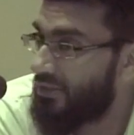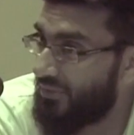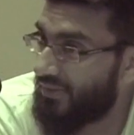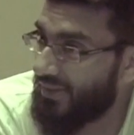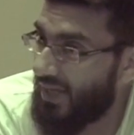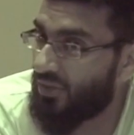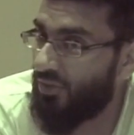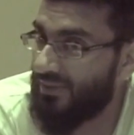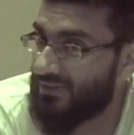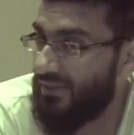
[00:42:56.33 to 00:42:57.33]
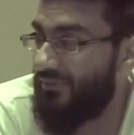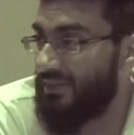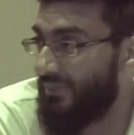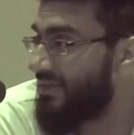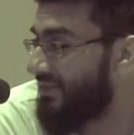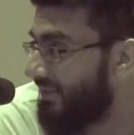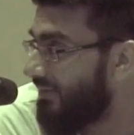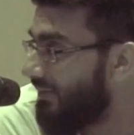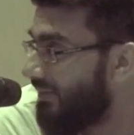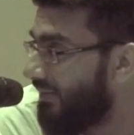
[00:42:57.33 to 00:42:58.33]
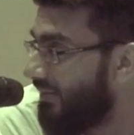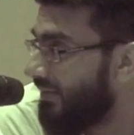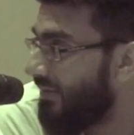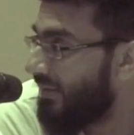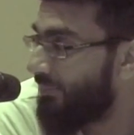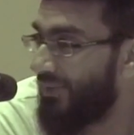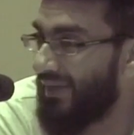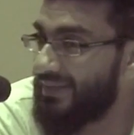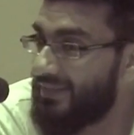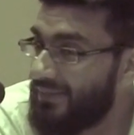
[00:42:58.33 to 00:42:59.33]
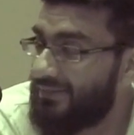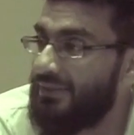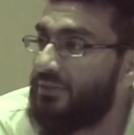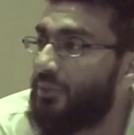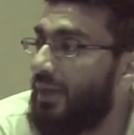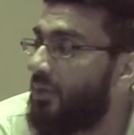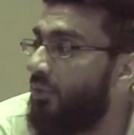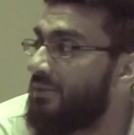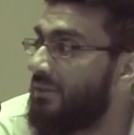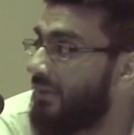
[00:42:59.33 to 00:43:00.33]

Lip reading: Drinking alcohol itself is a major sin. Being addicted to alcohol is